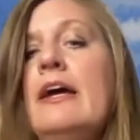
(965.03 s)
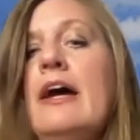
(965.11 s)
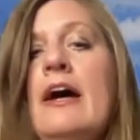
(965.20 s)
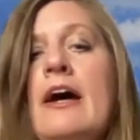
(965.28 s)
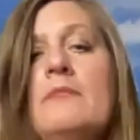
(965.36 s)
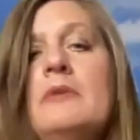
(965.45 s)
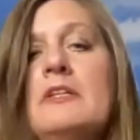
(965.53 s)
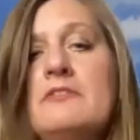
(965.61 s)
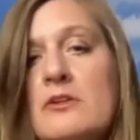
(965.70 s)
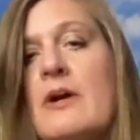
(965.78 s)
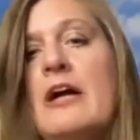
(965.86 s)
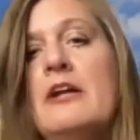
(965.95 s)
It's
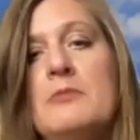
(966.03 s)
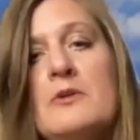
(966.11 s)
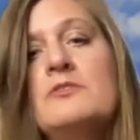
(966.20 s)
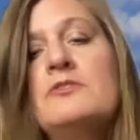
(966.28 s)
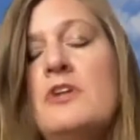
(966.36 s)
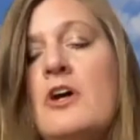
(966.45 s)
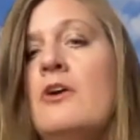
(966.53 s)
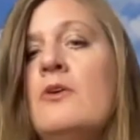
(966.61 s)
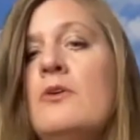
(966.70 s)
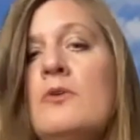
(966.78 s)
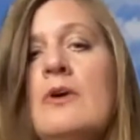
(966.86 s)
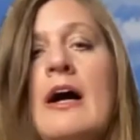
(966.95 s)
incredible.
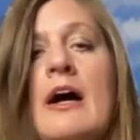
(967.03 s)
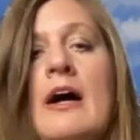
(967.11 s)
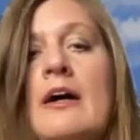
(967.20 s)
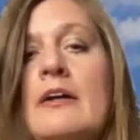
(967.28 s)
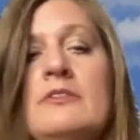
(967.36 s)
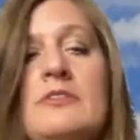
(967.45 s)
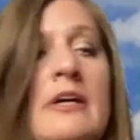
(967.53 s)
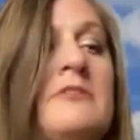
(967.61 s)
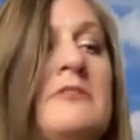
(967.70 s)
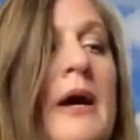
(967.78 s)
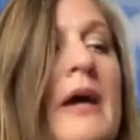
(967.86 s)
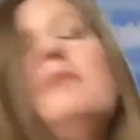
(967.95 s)
So
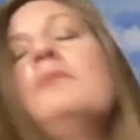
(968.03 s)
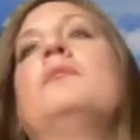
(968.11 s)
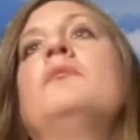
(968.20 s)
that's my